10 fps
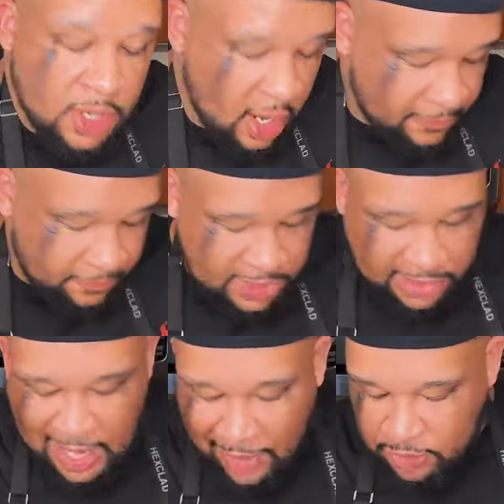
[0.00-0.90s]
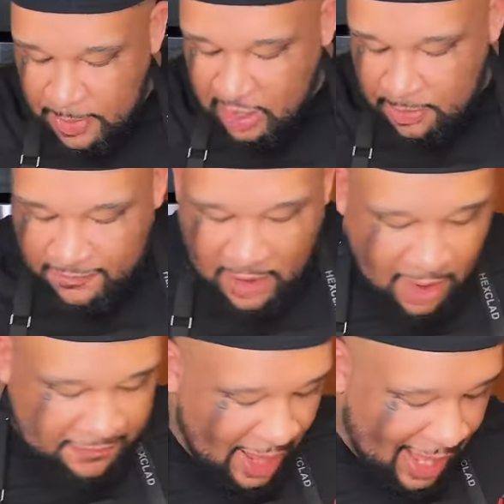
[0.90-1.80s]
Sorry, TikTok was making me
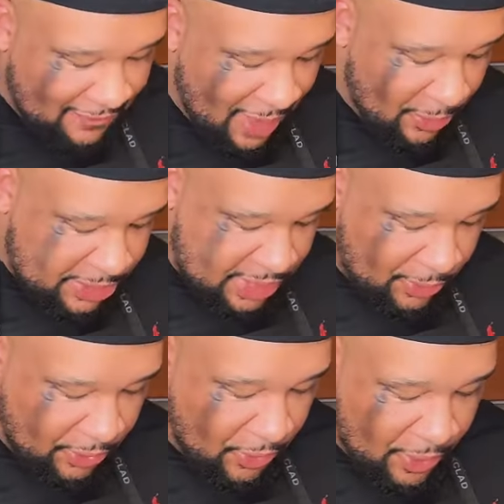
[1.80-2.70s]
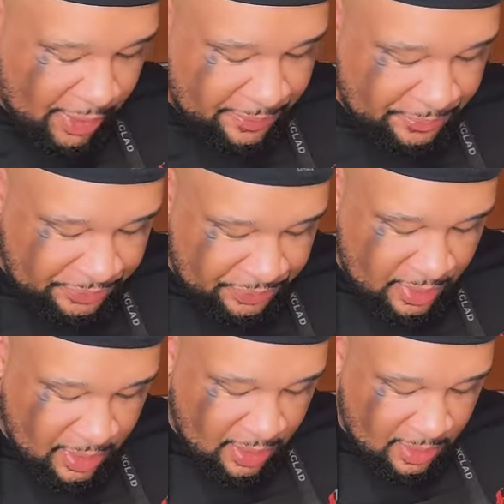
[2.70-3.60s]
verify if I was still recording.
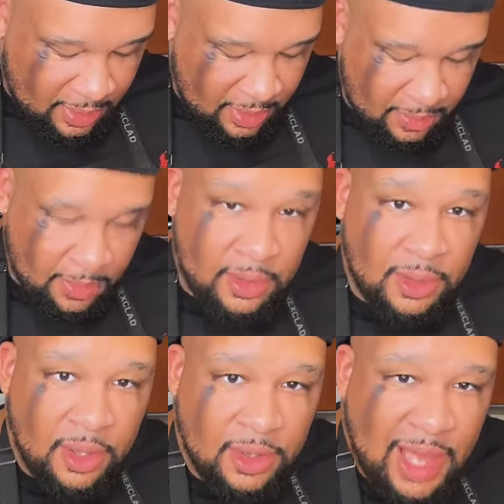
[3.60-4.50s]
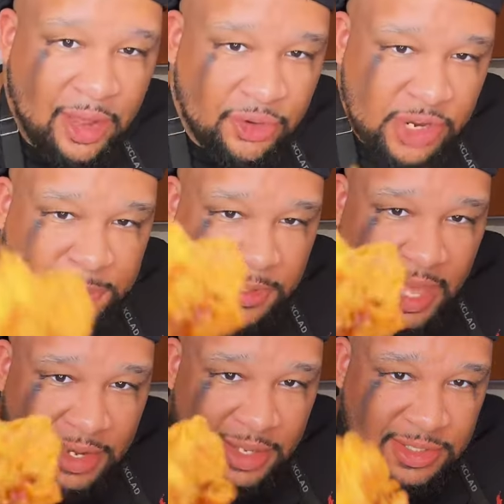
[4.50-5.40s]
Look how crispy
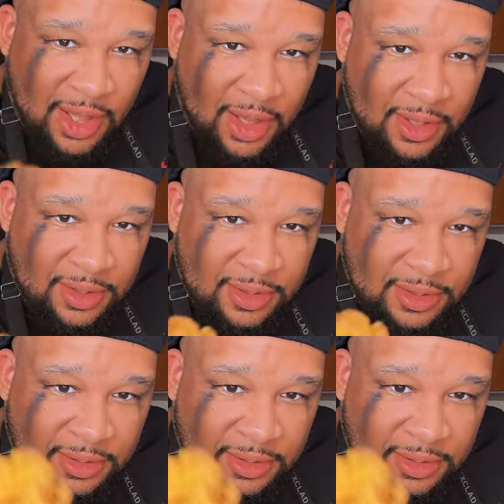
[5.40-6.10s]
that is, y'all.